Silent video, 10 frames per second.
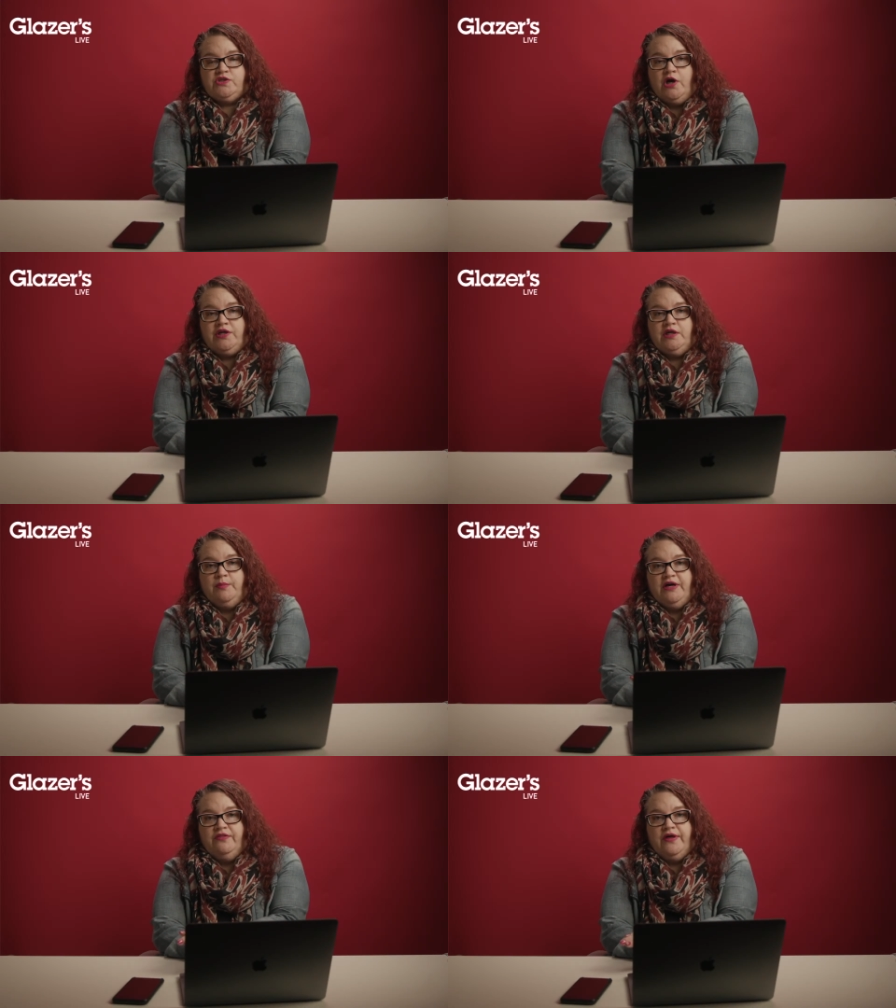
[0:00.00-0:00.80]
talking
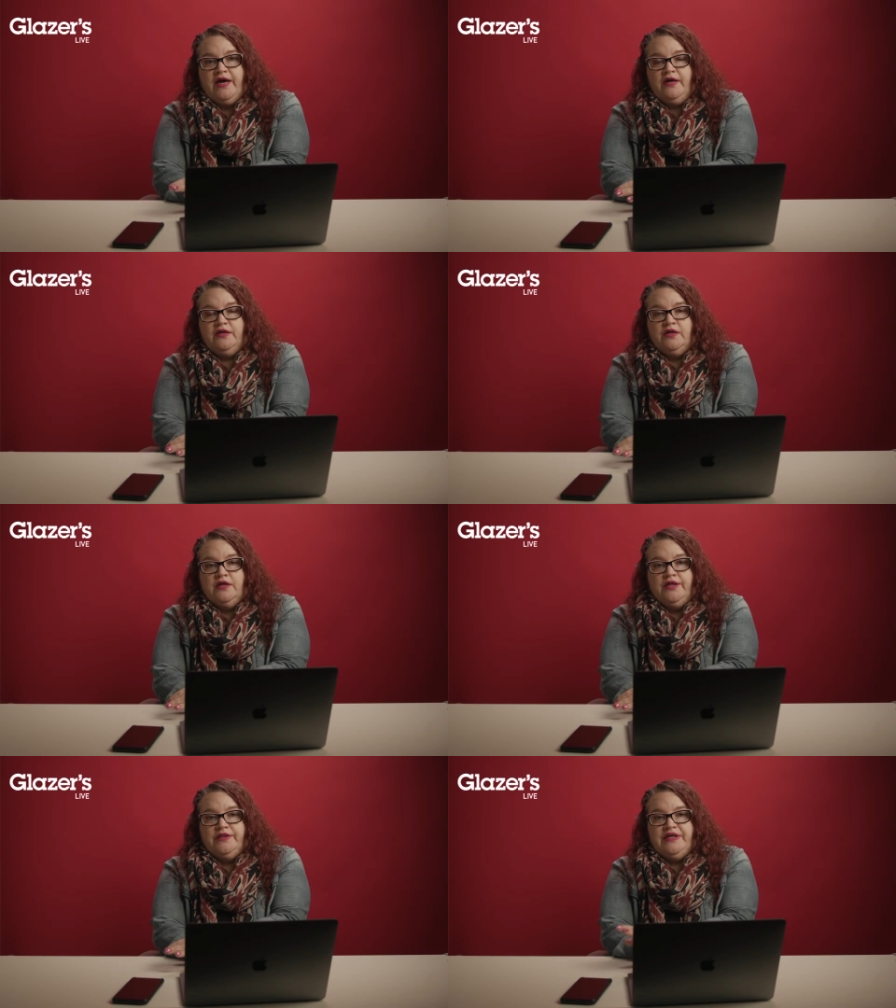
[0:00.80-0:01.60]
about that.
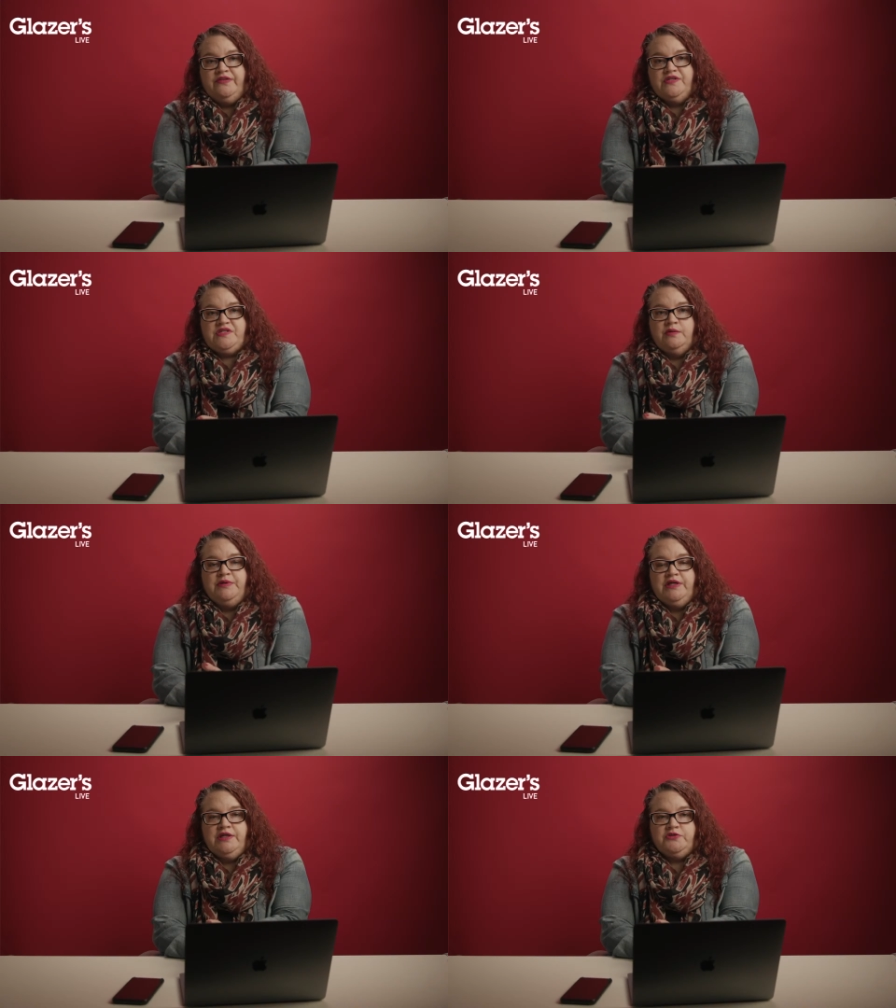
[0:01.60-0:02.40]
Like this could
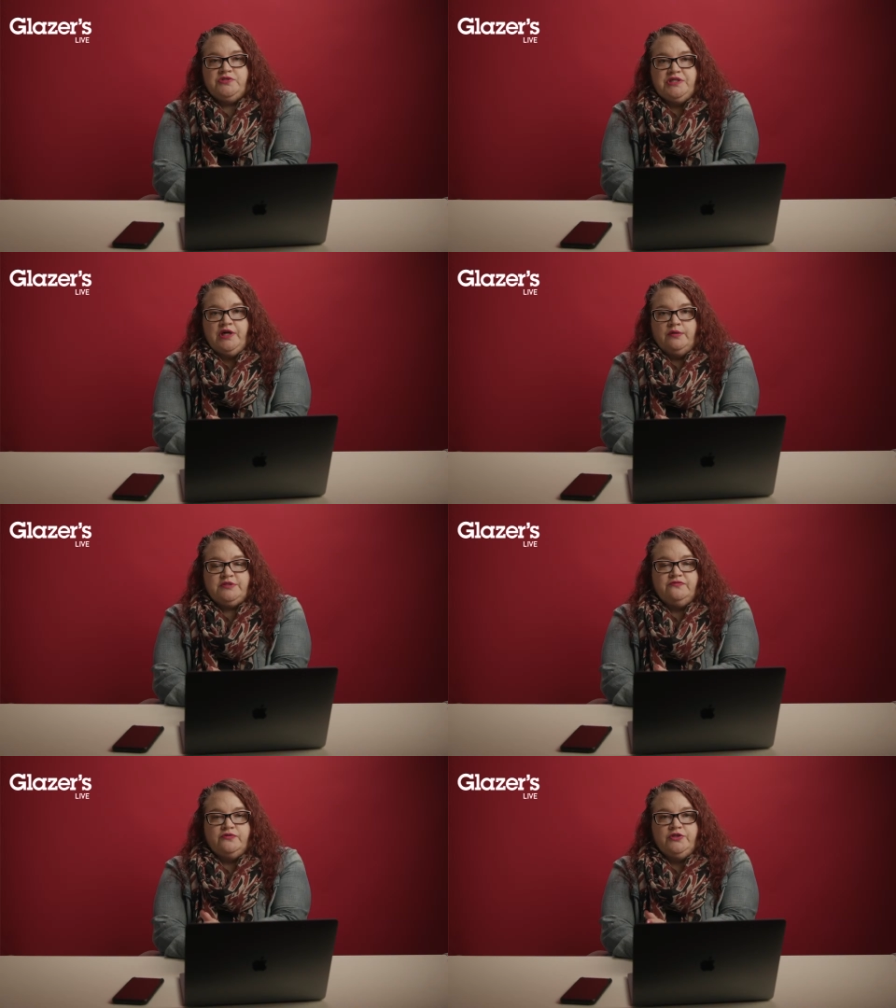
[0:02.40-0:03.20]
be an interesting
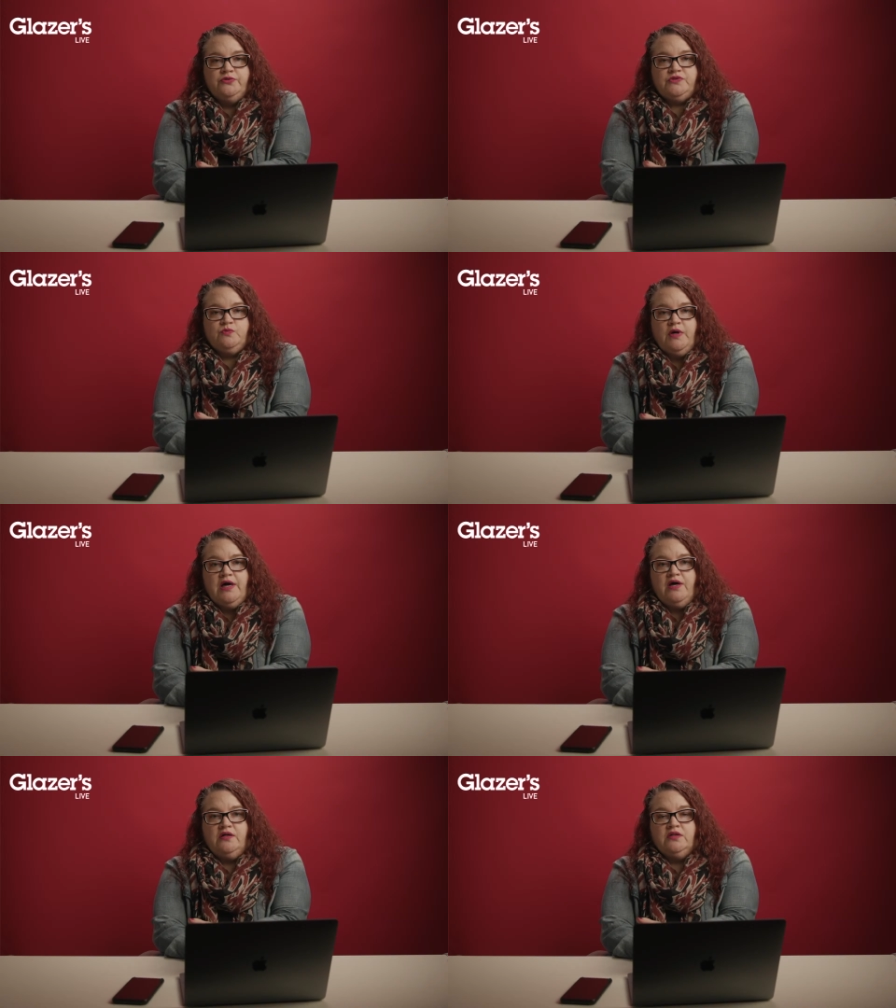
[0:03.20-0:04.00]
option for you as
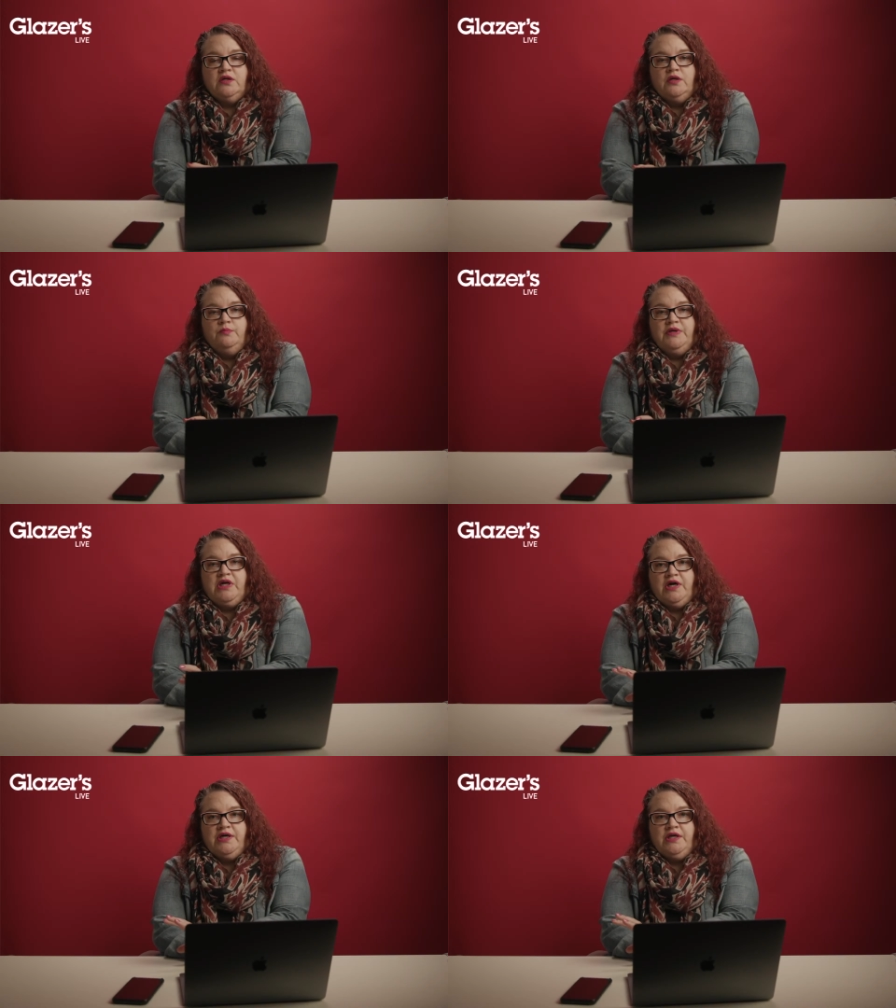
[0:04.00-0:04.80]
well,
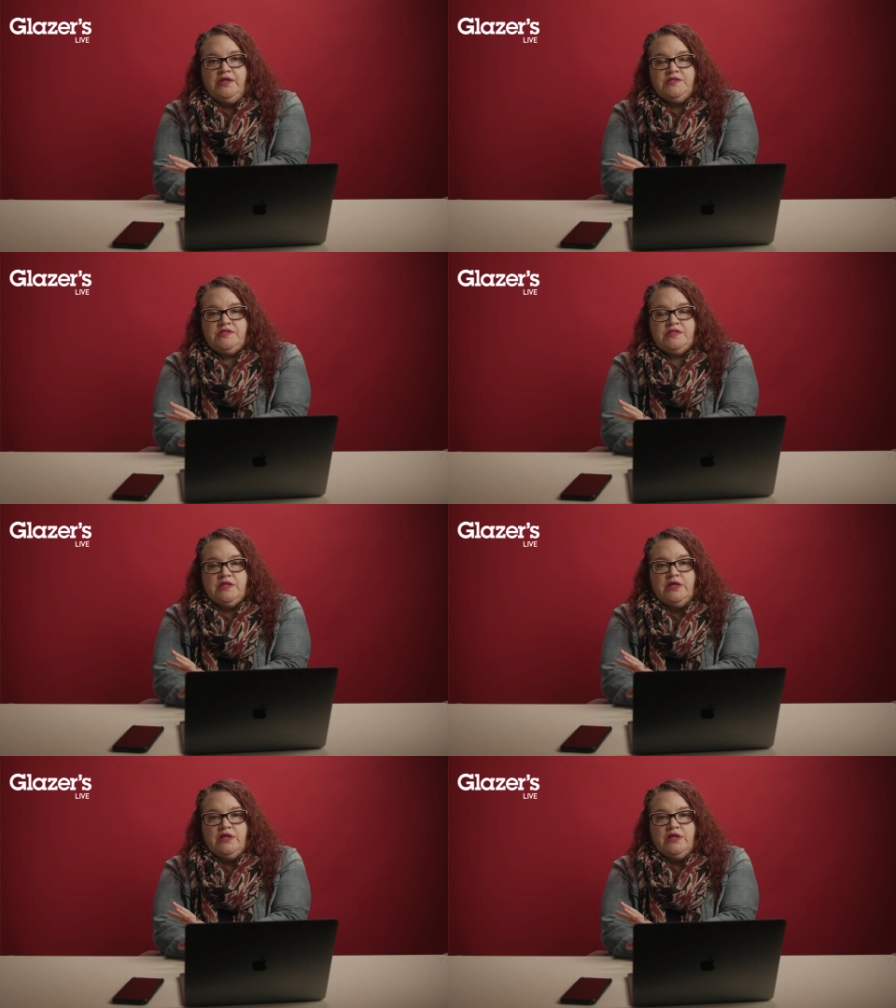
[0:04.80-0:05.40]
because